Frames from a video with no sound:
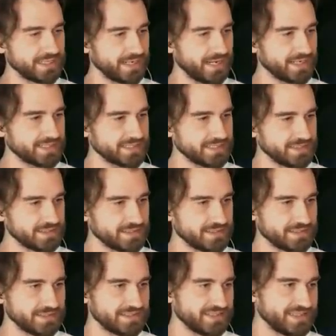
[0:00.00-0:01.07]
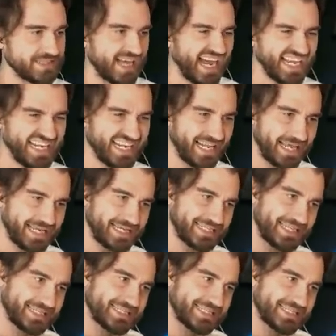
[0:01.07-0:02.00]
Take action. I like that